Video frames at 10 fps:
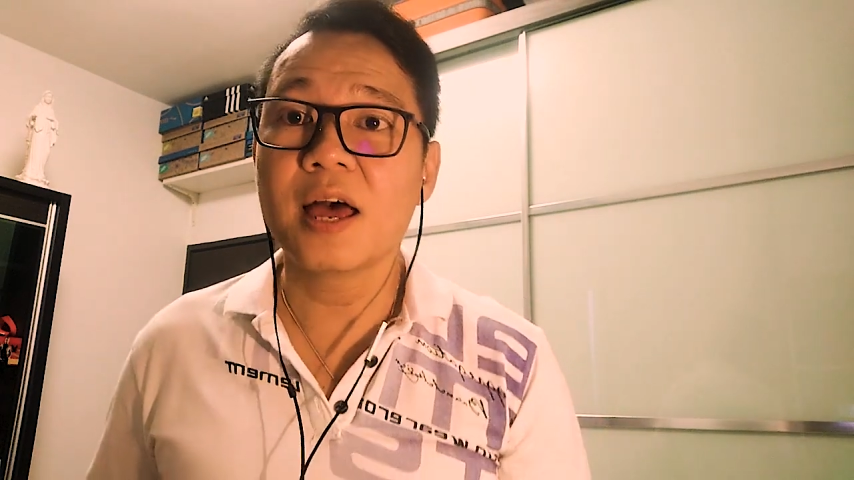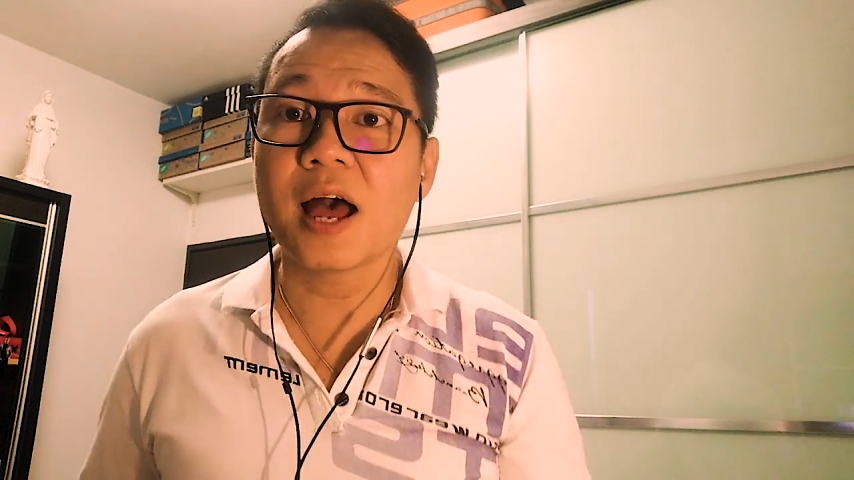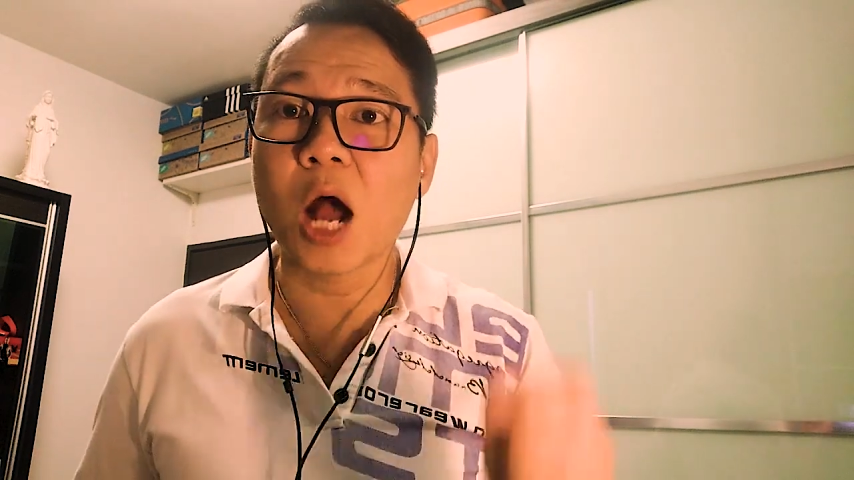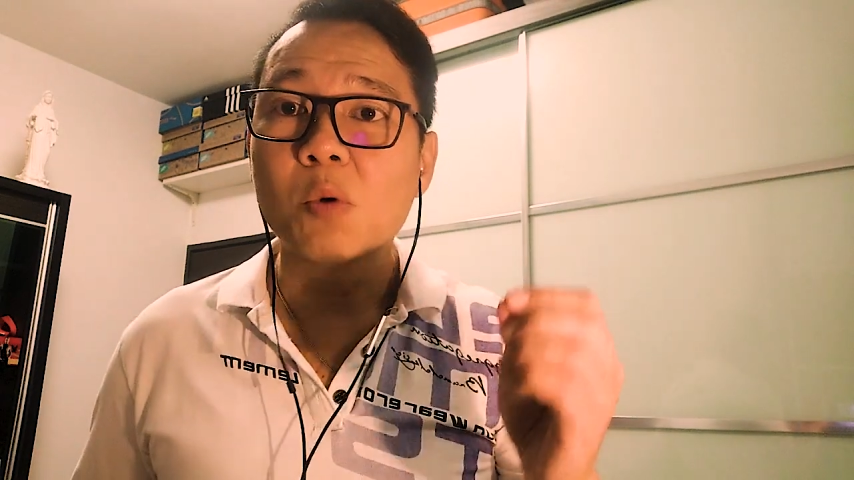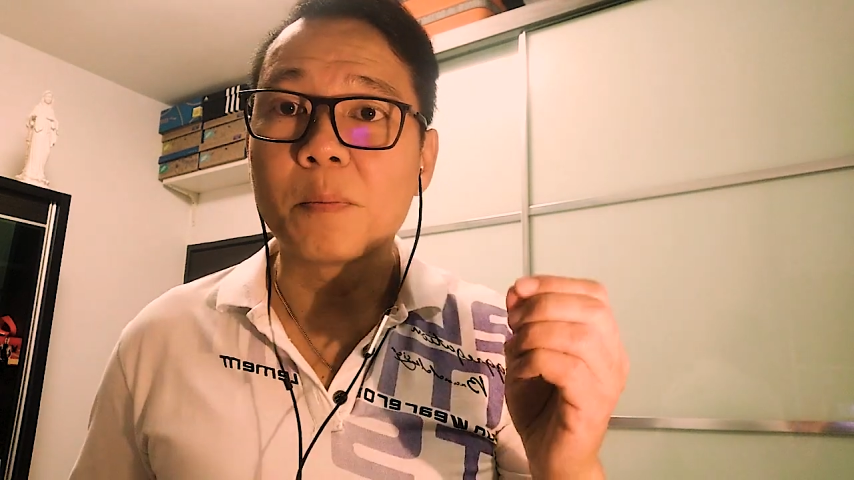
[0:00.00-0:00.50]

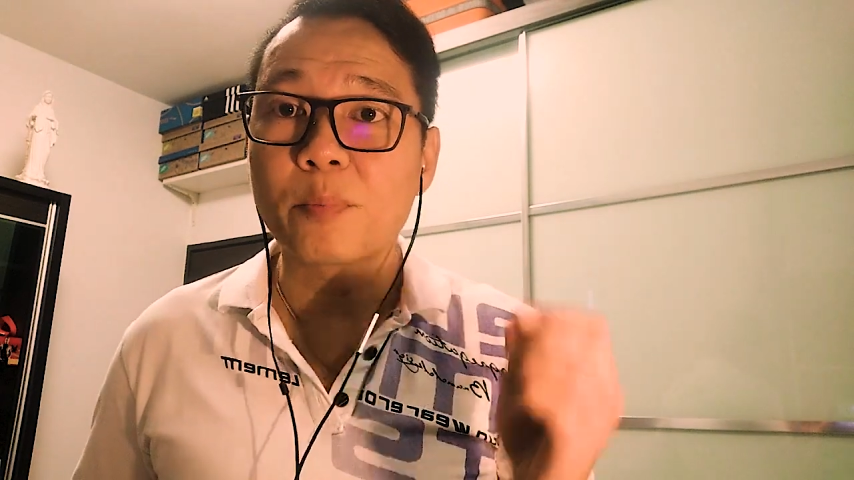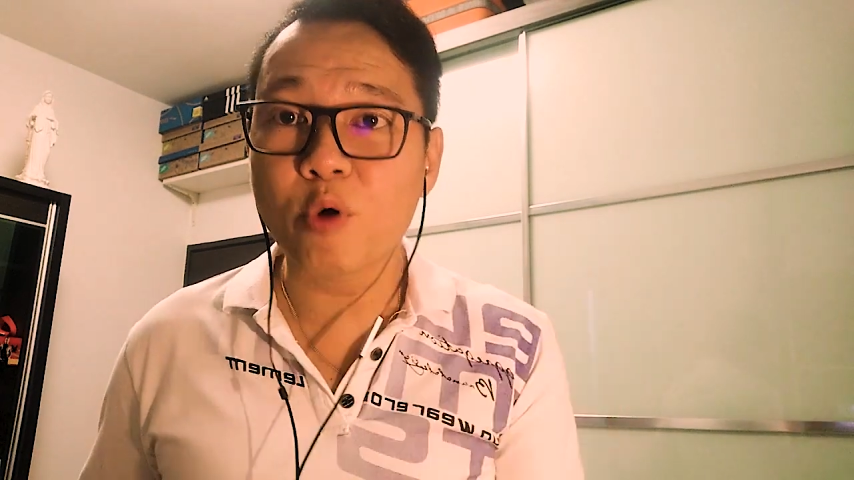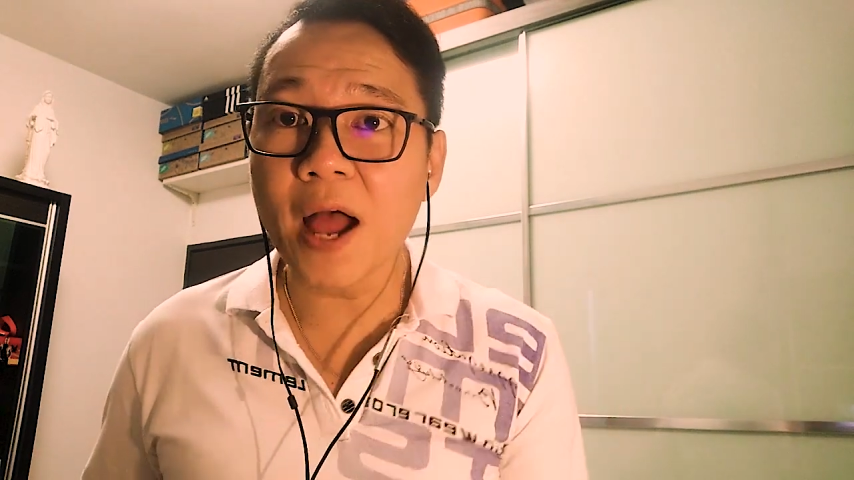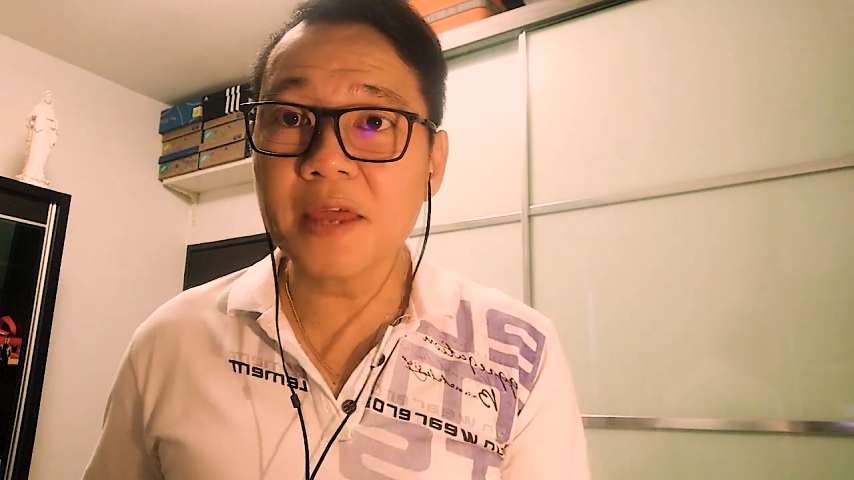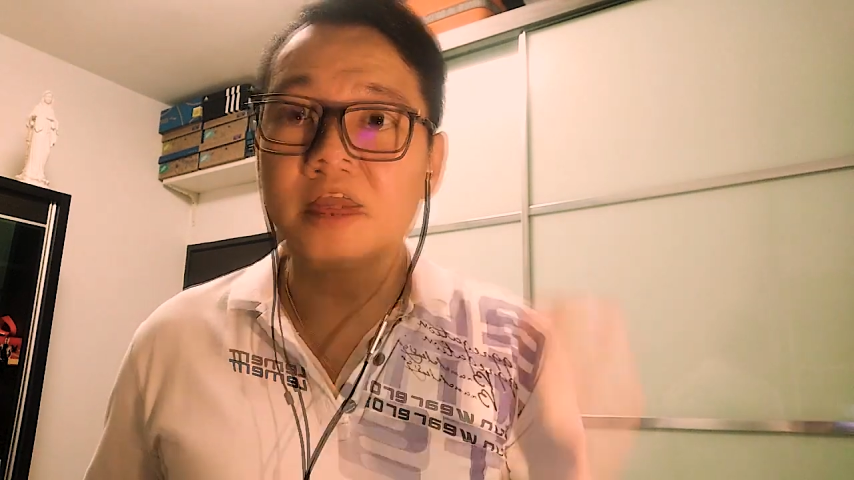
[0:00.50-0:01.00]
our
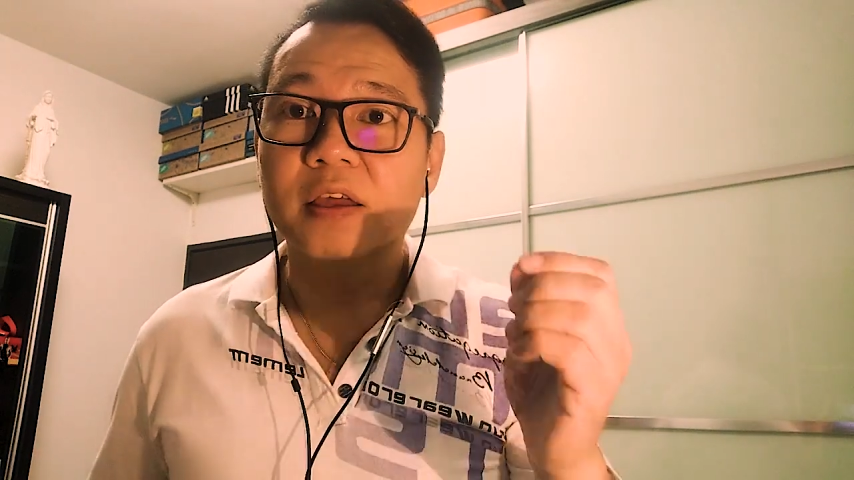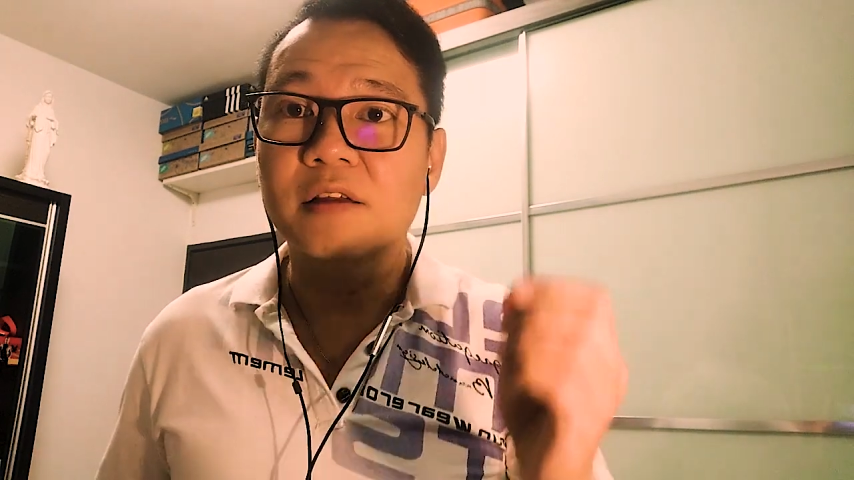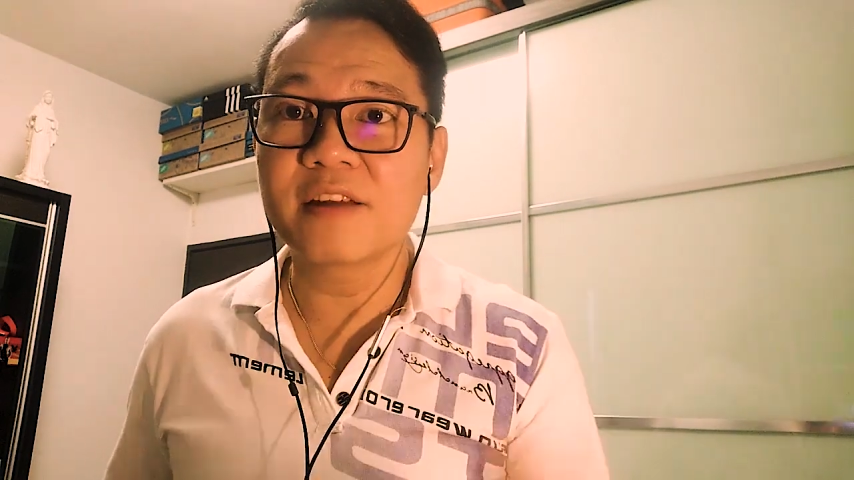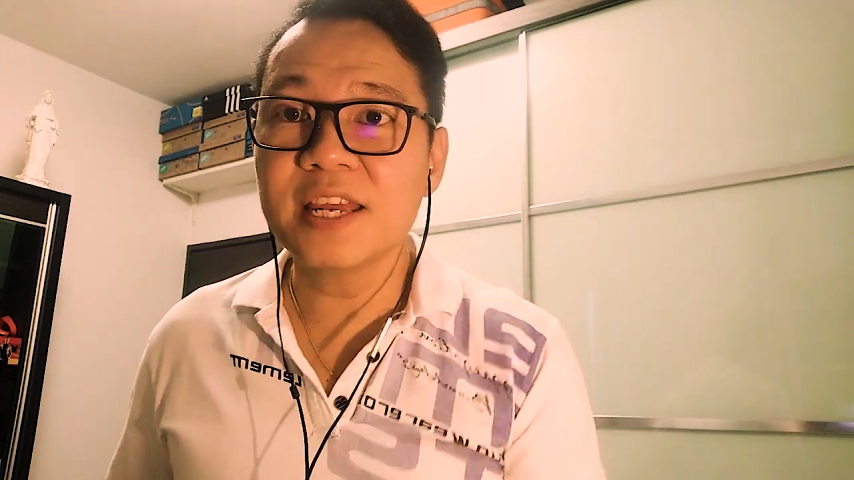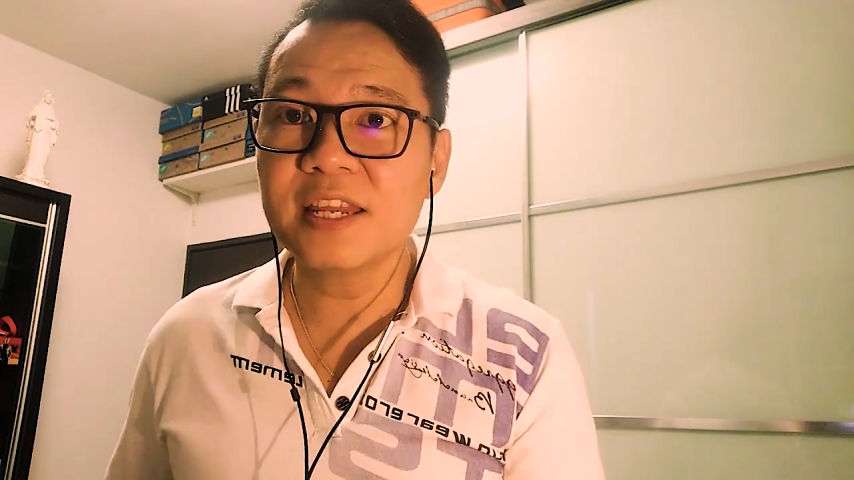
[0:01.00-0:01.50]
pride,
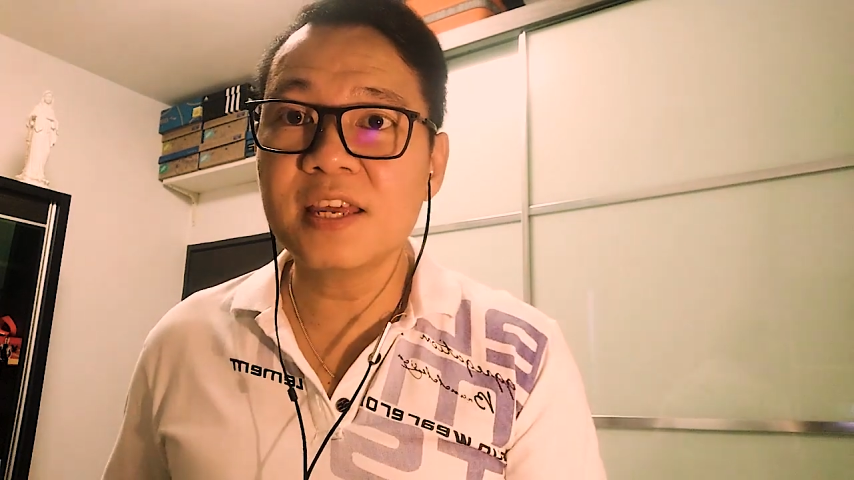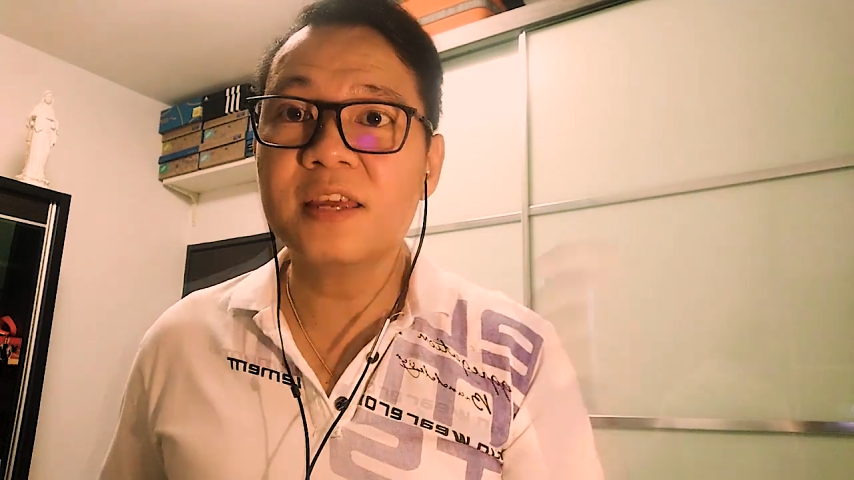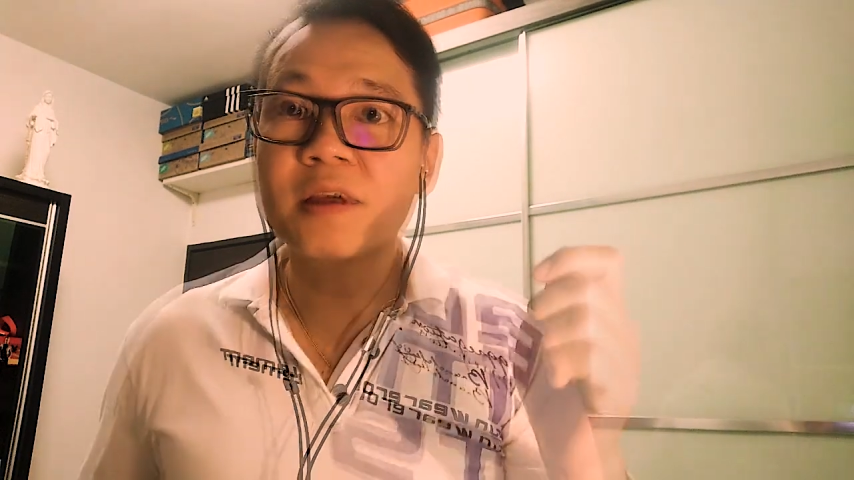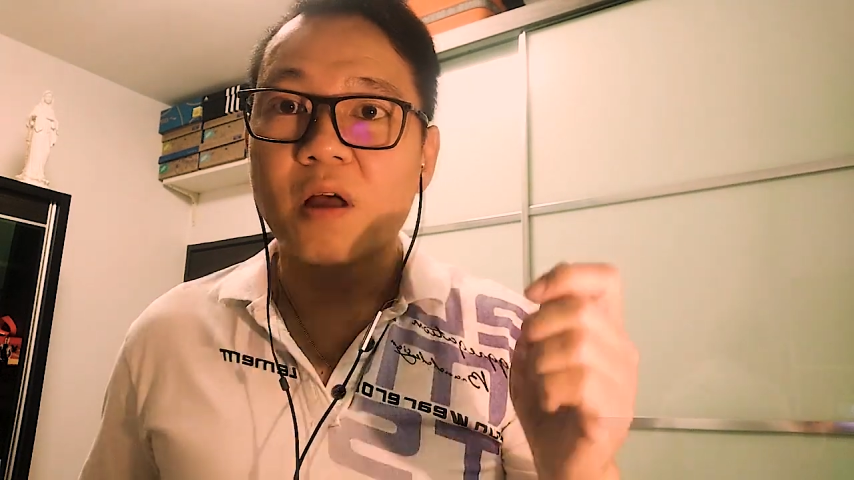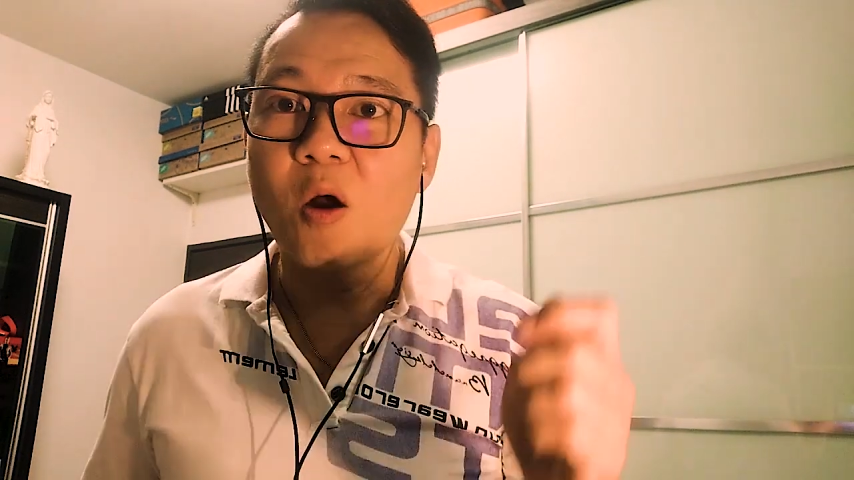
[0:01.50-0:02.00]
greedy,